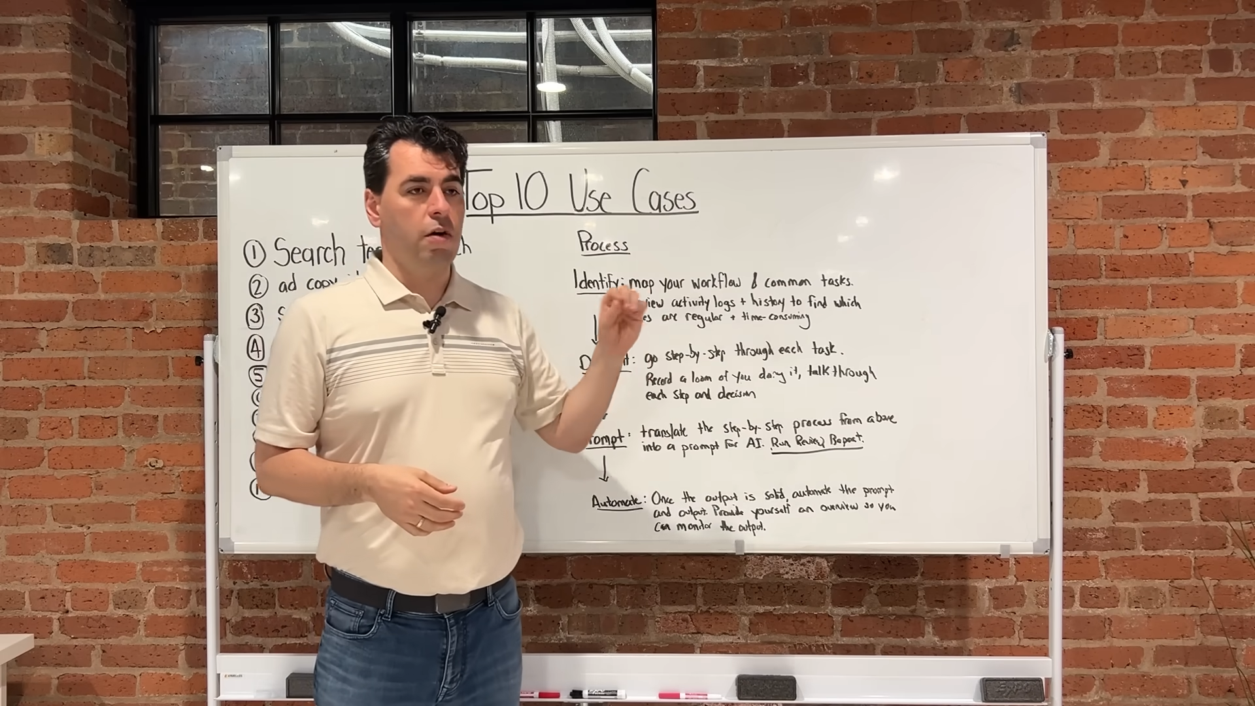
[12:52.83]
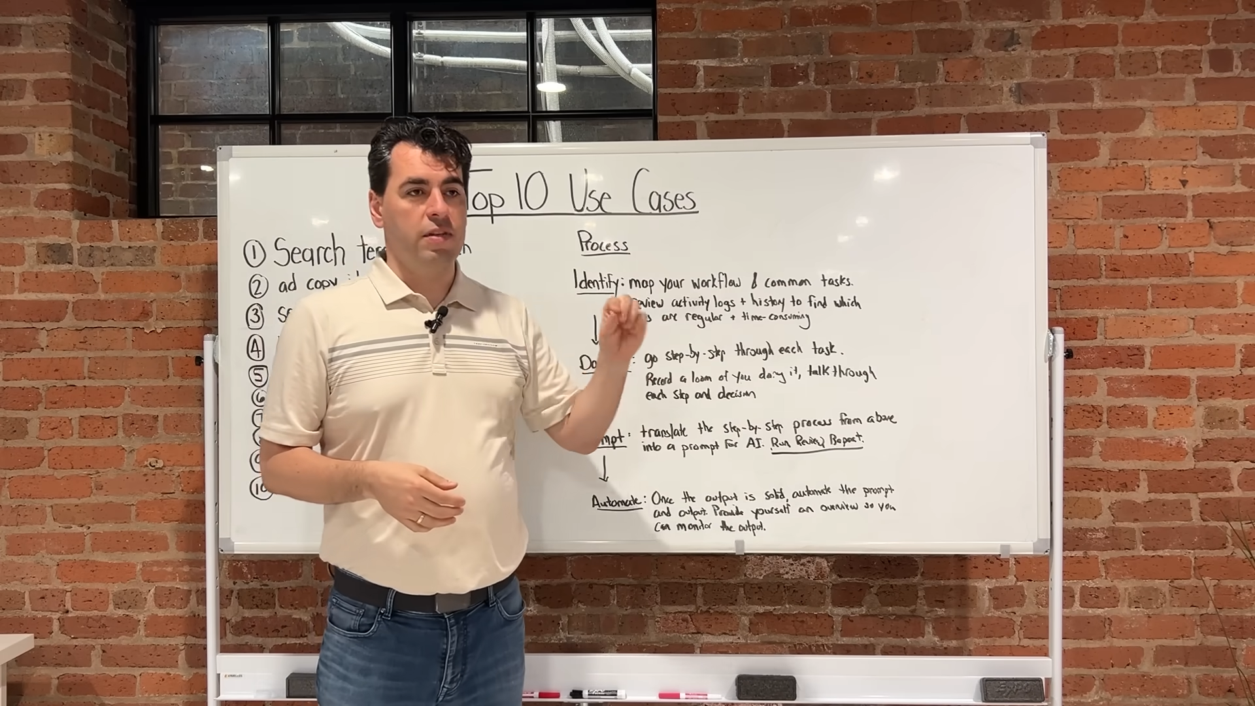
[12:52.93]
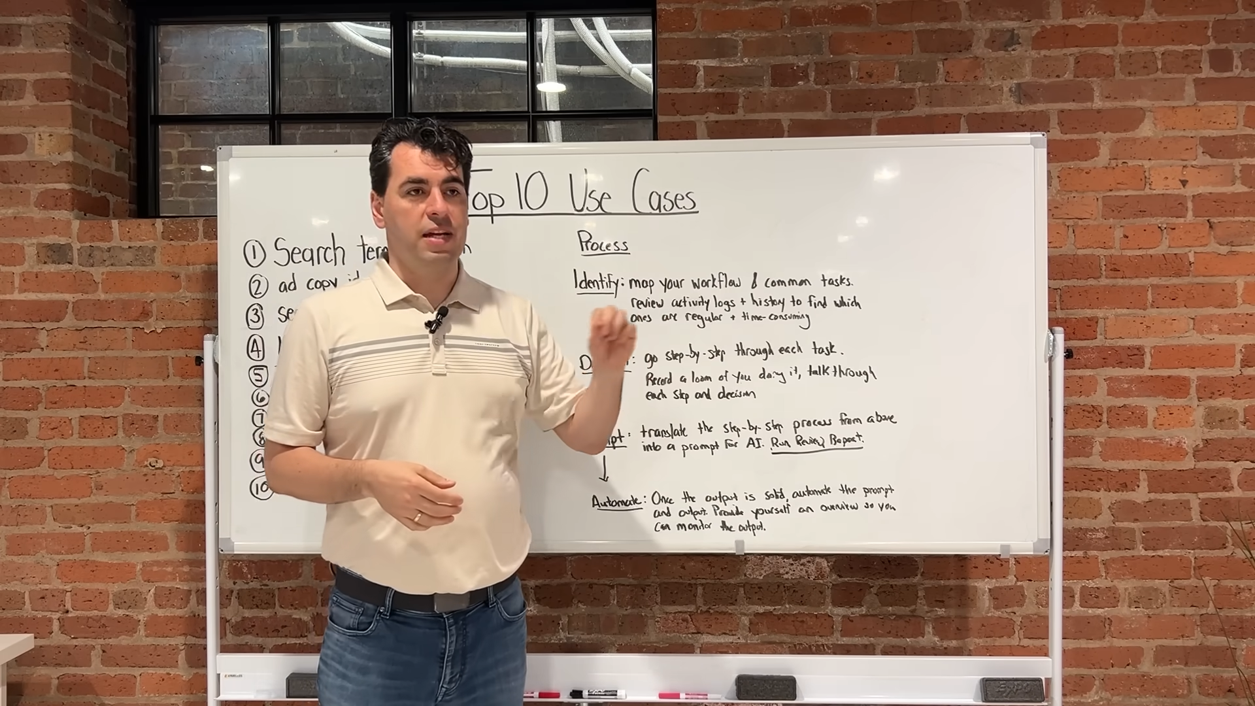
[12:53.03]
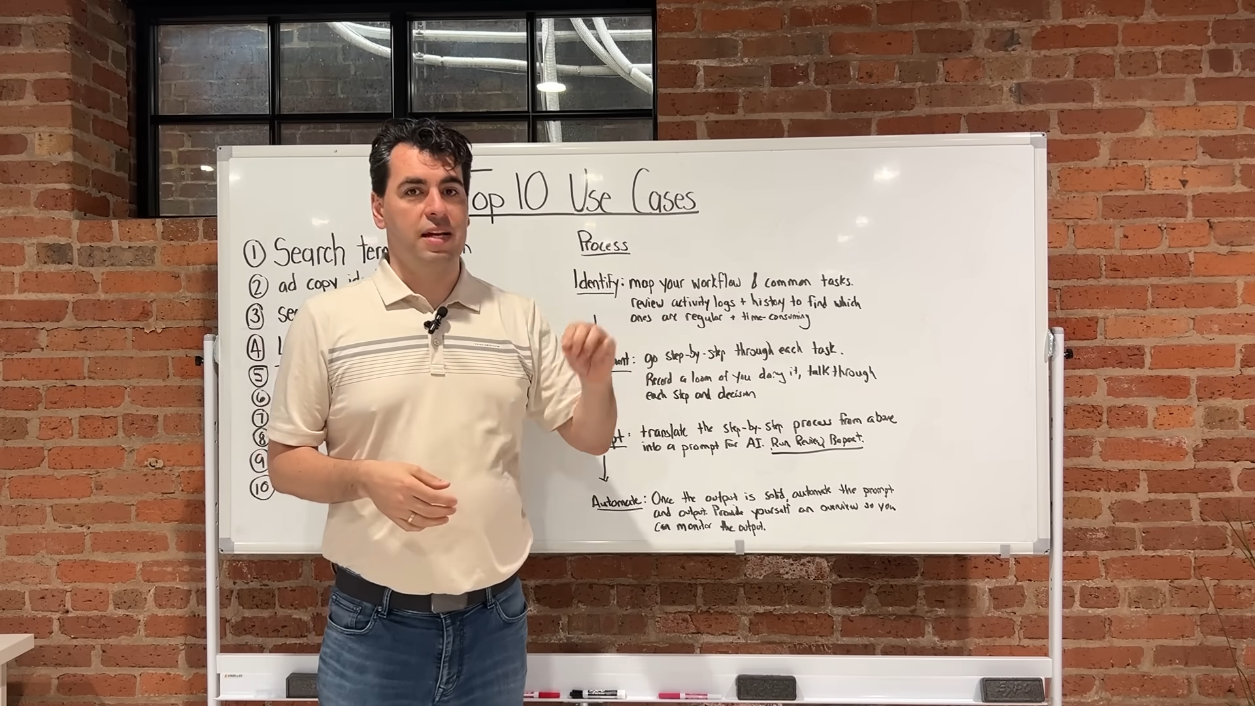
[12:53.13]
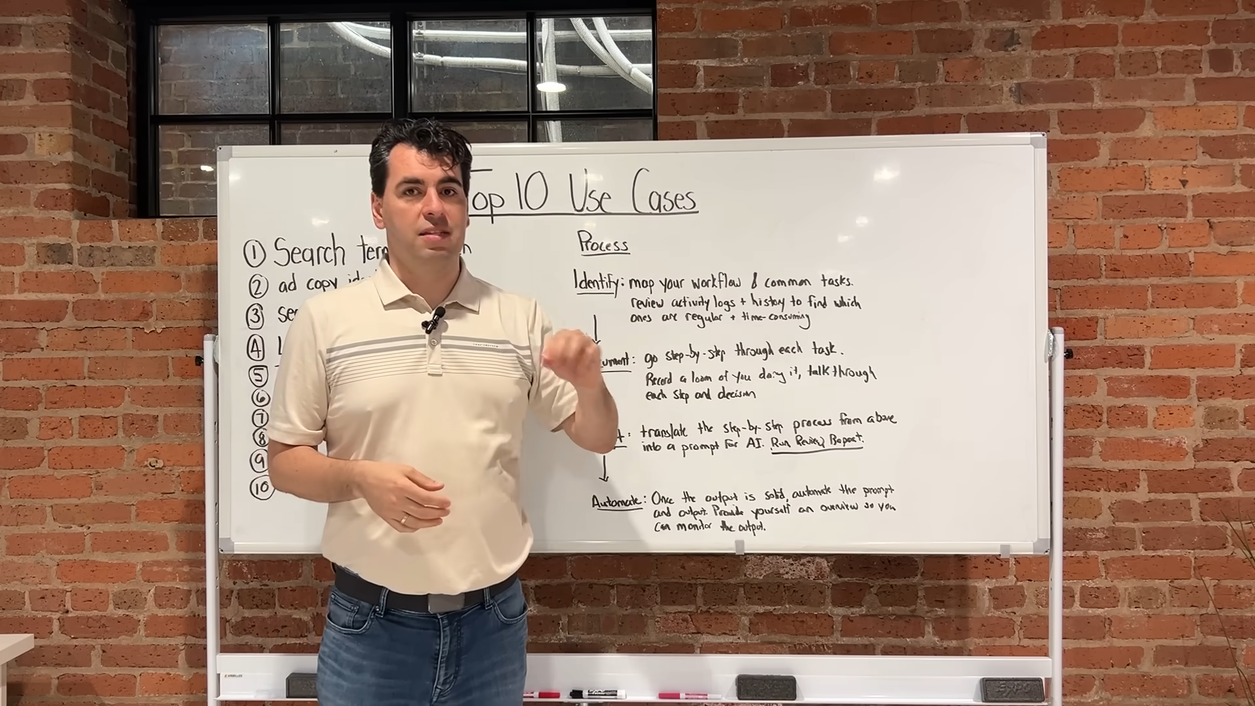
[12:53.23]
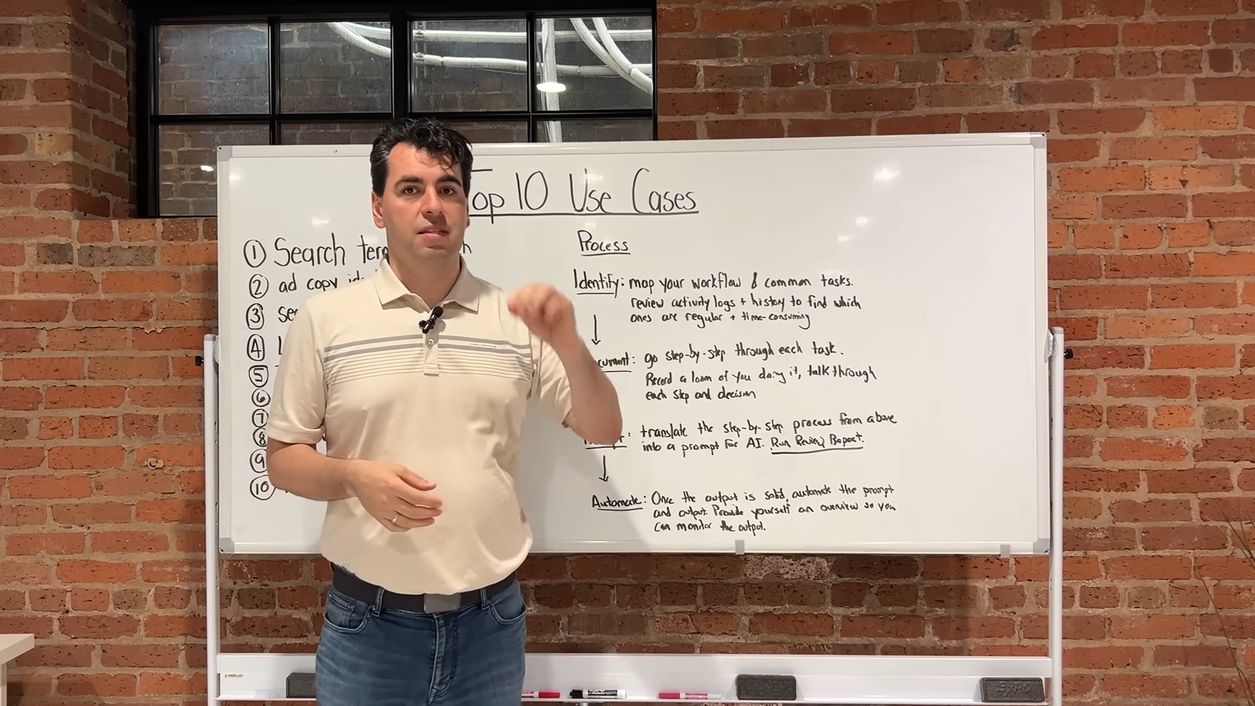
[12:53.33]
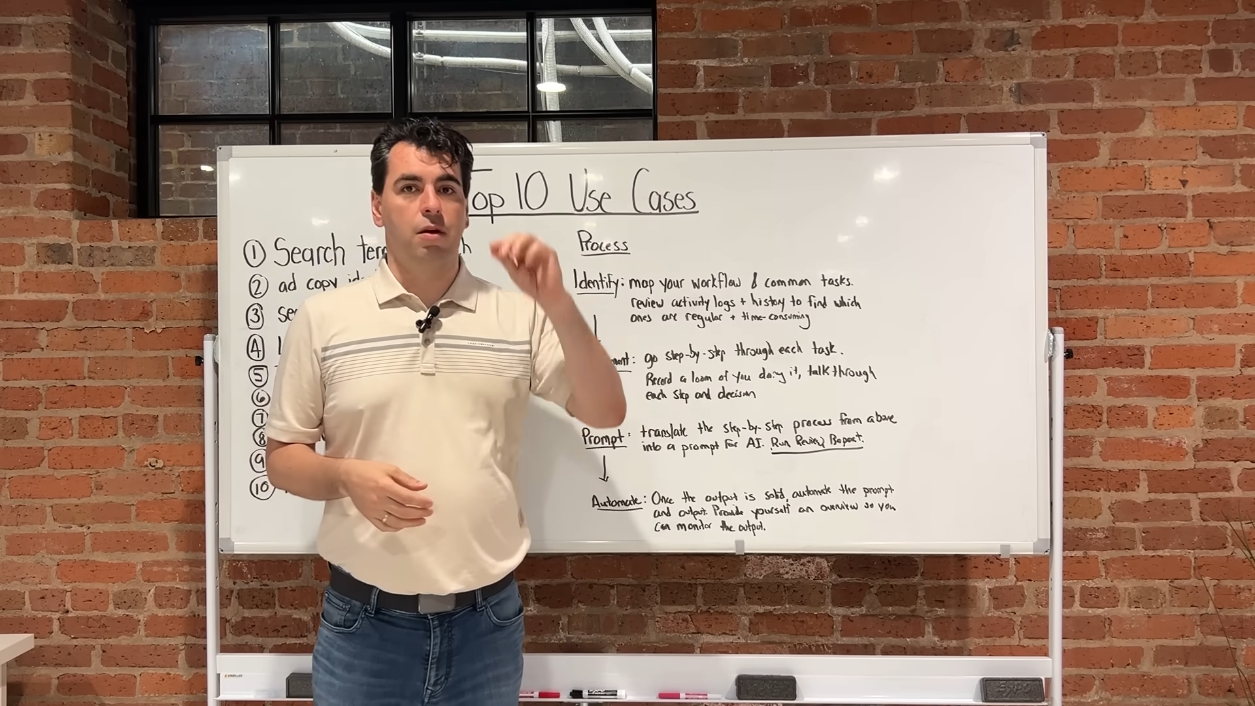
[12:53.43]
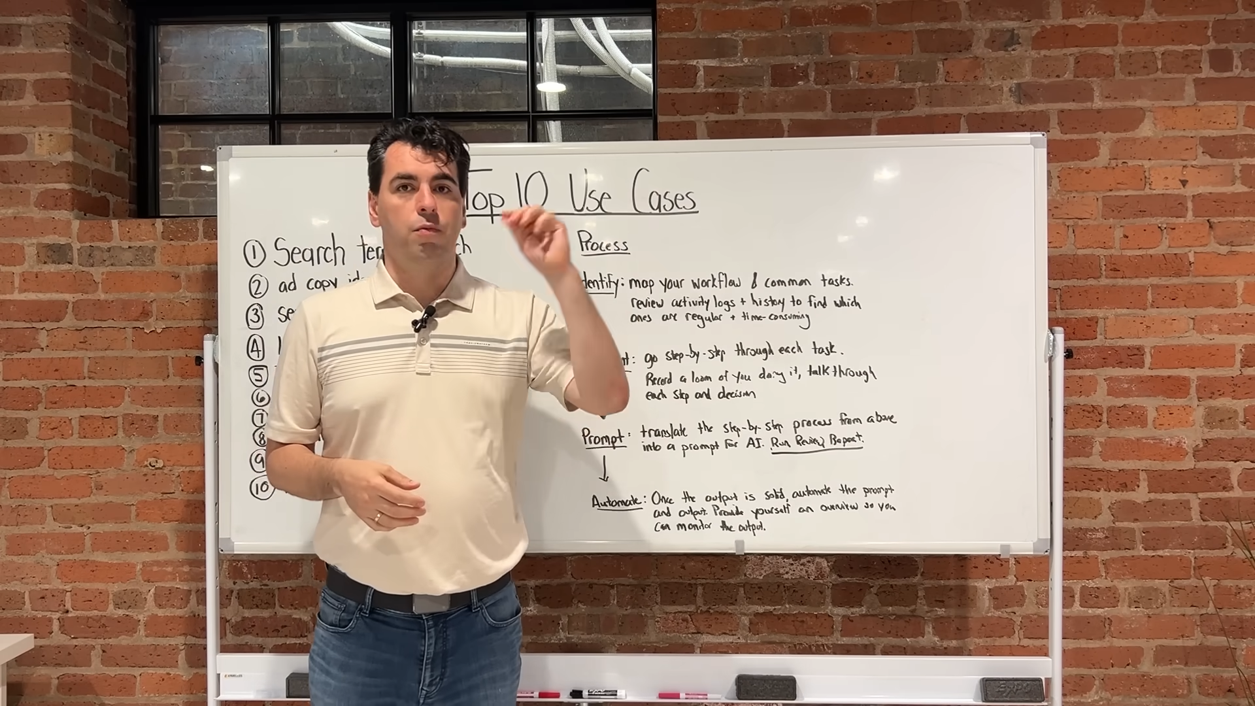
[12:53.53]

the tasks that are